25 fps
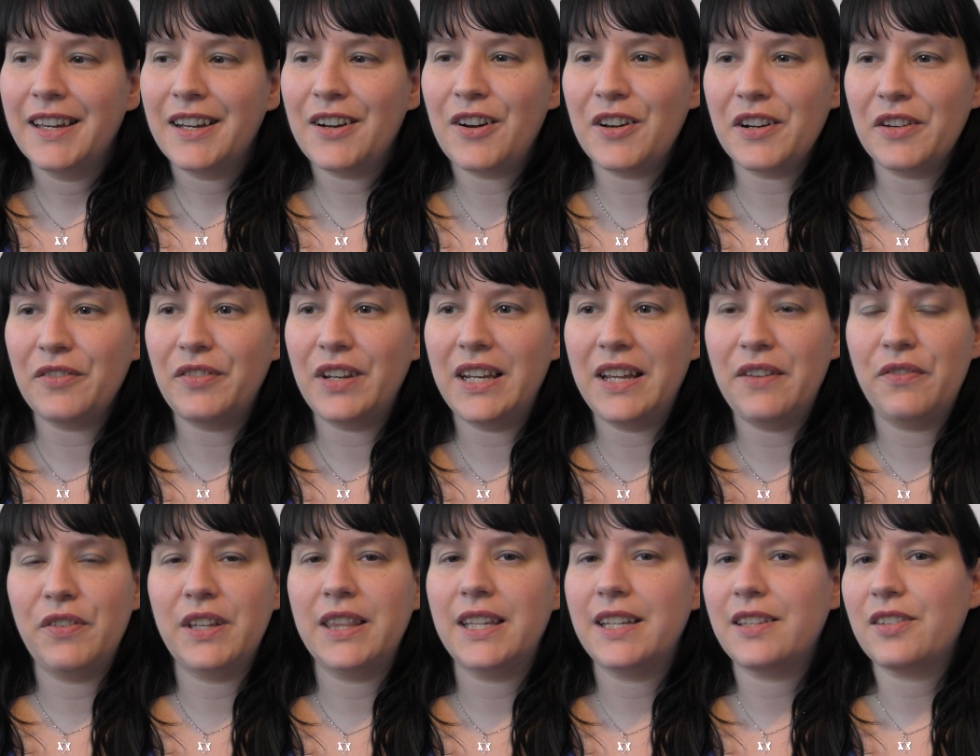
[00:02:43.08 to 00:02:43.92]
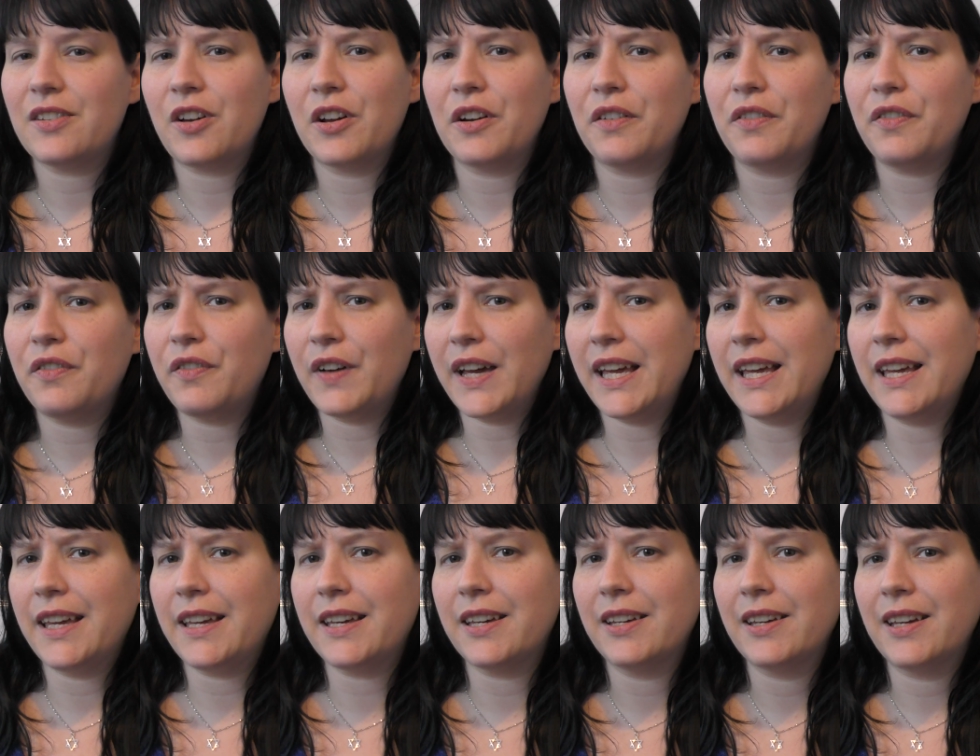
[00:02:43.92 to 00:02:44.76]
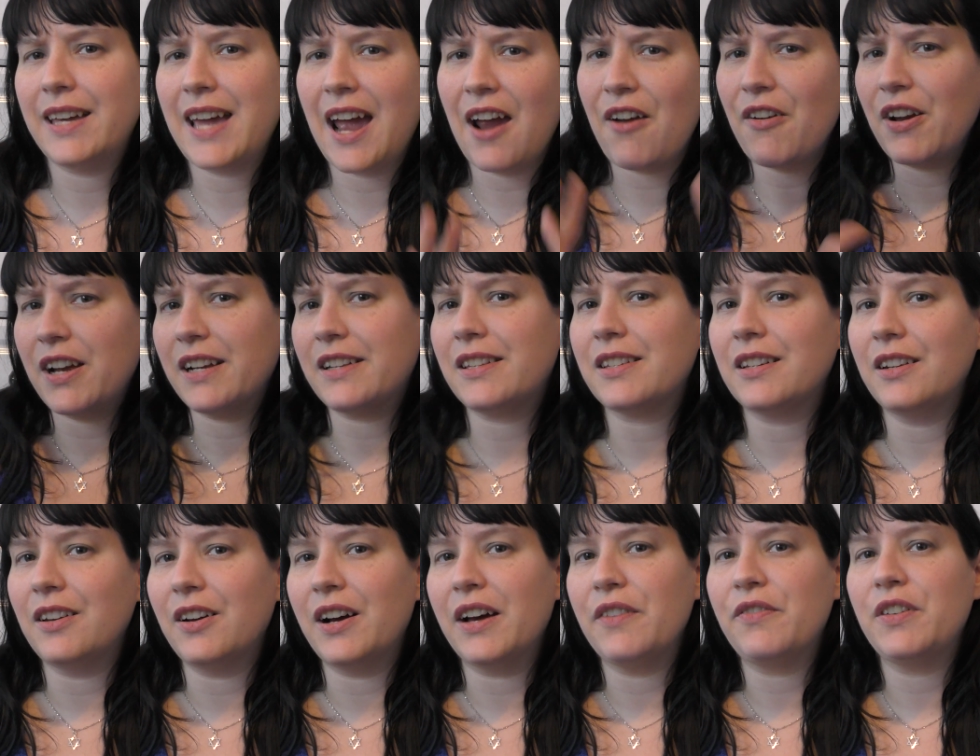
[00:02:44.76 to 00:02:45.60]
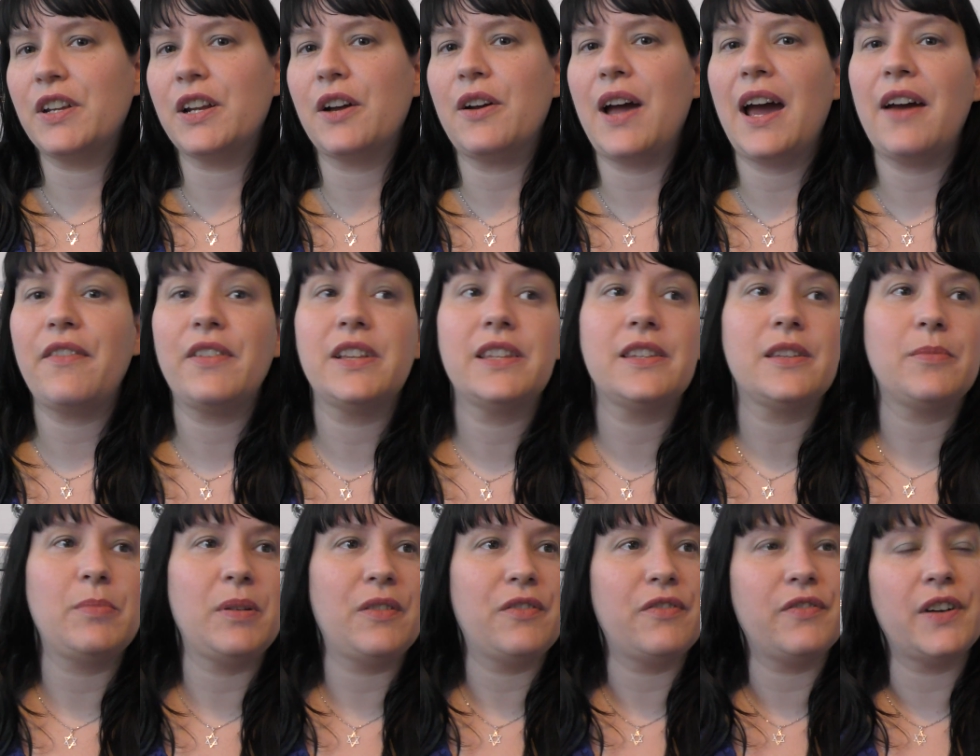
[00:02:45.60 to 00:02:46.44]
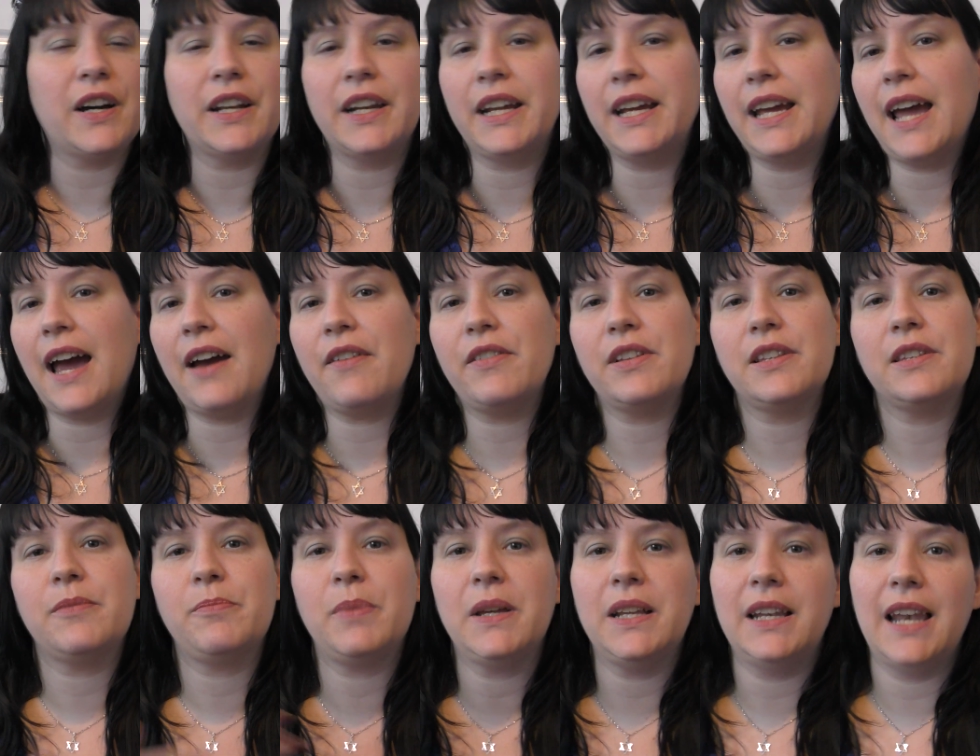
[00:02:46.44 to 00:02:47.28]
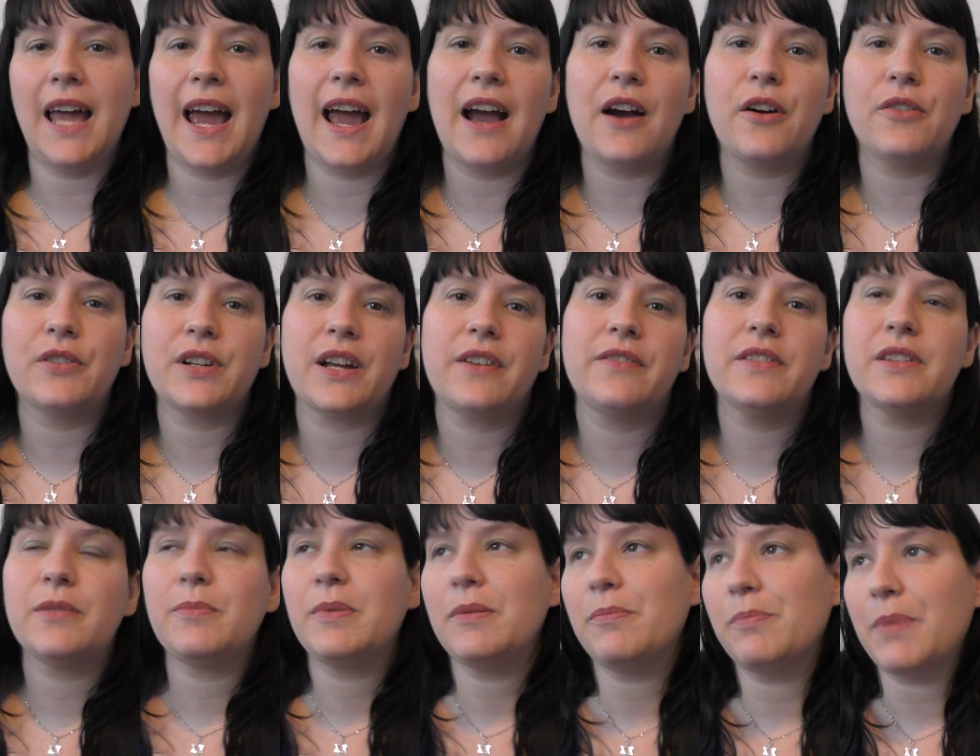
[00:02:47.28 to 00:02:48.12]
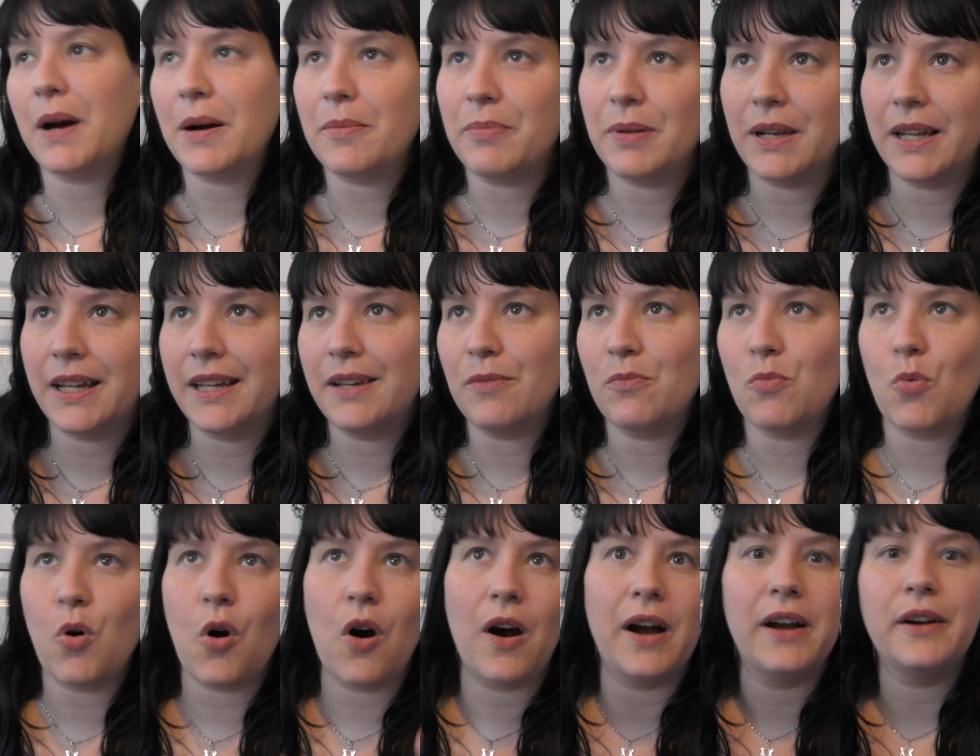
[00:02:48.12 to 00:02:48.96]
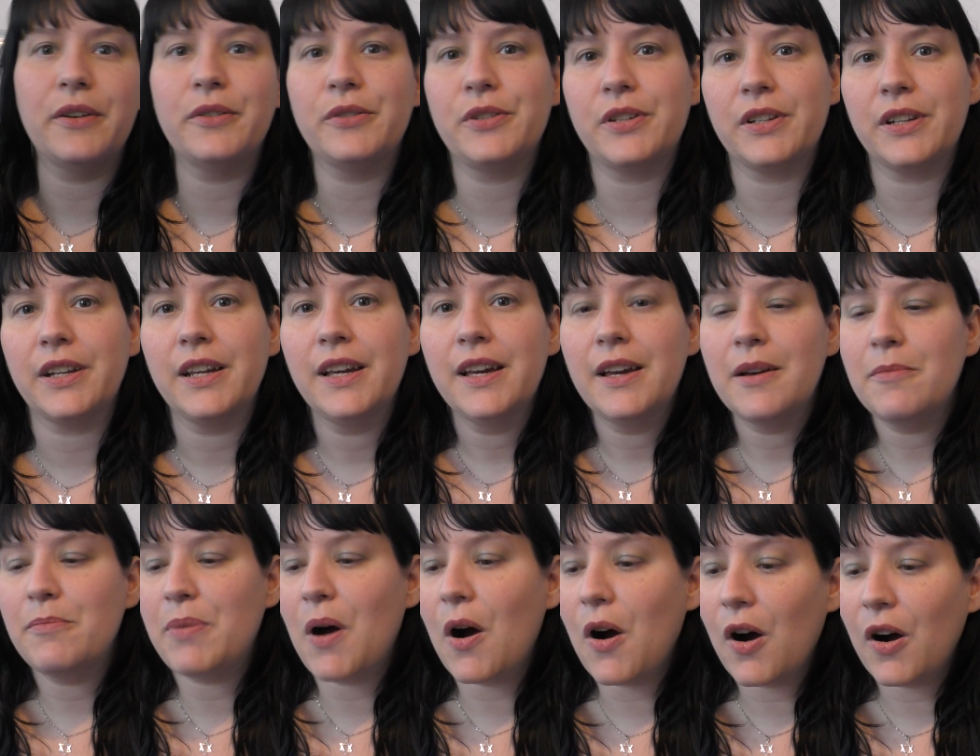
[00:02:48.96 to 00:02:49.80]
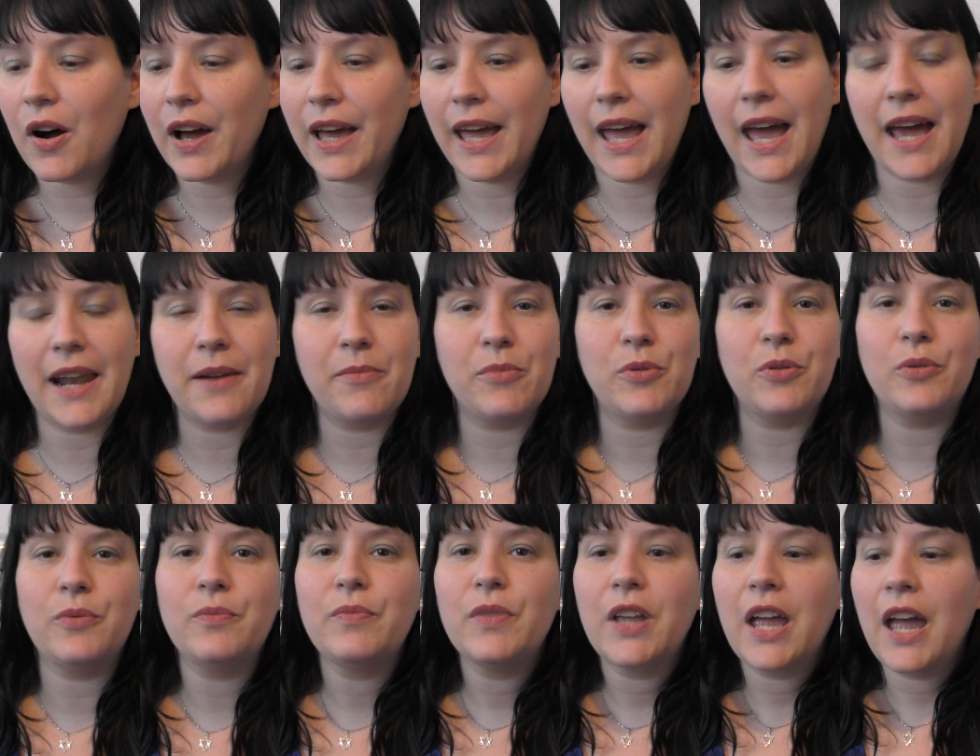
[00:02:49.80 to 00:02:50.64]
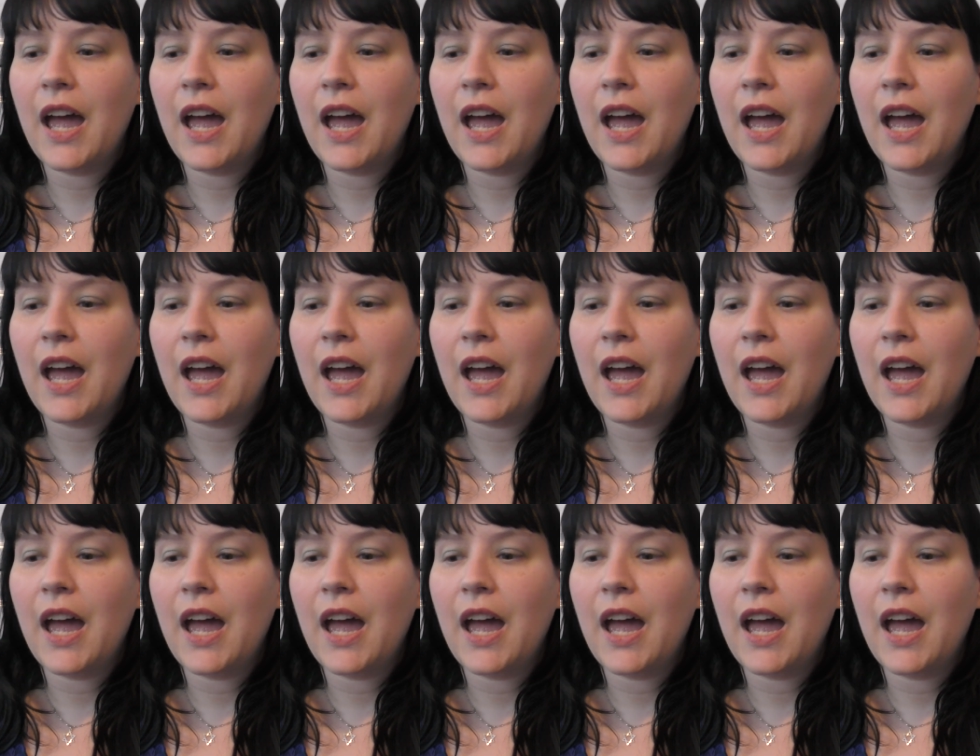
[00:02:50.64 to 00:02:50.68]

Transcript: kind of living this kind of fake character life. You know, having to be funny, having to be loud, having to be bubbly and wild and party animal.